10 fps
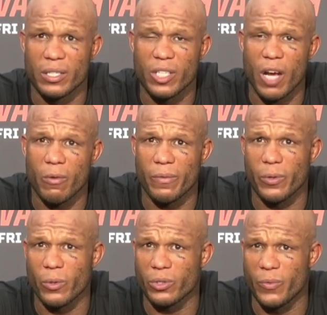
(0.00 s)
Tyrell
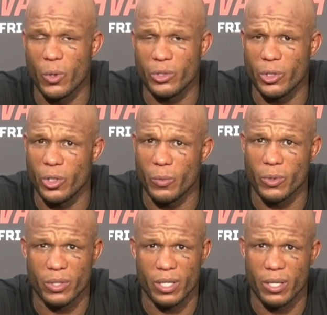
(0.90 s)
Fortune, who
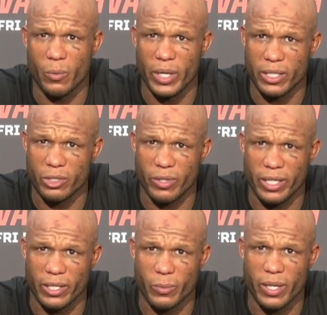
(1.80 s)
was on a winning
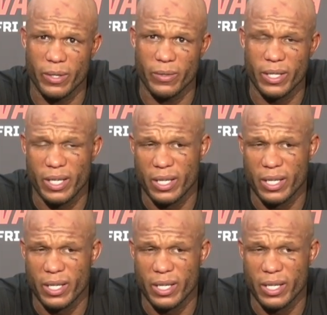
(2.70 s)
streak as well.